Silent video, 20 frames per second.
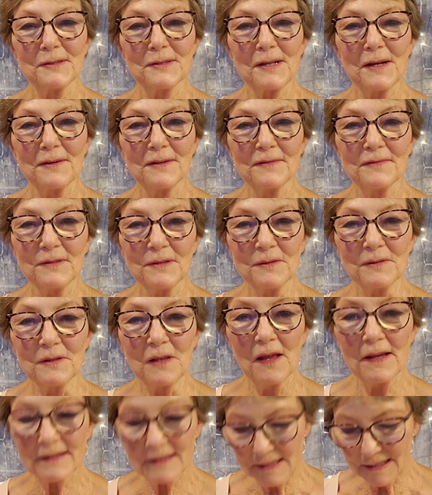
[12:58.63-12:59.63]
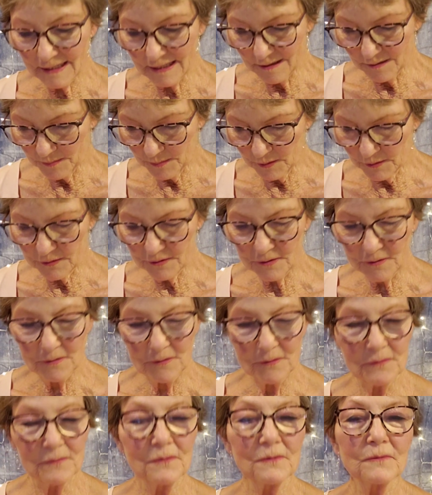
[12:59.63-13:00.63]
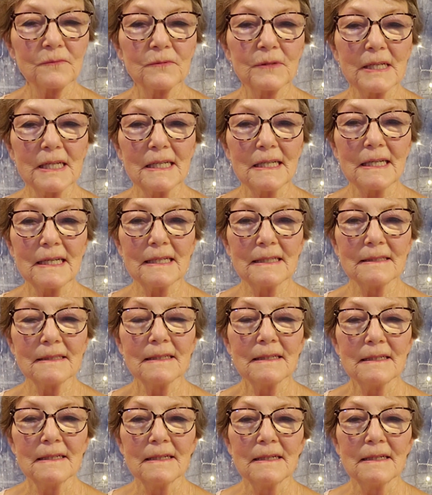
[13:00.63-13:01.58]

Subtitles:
So if you'd like to get a personal reading,